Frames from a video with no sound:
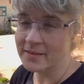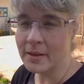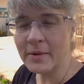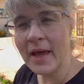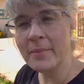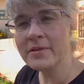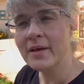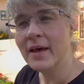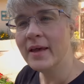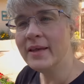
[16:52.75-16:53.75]
Sometimes
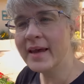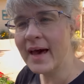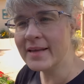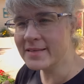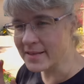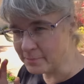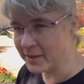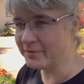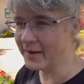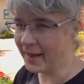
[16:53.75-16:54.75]
you gotta
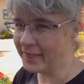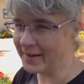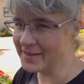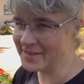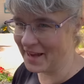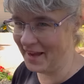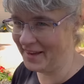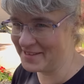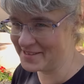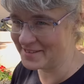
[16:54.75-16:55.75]
simplify things,
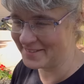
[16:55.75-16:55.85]
guys.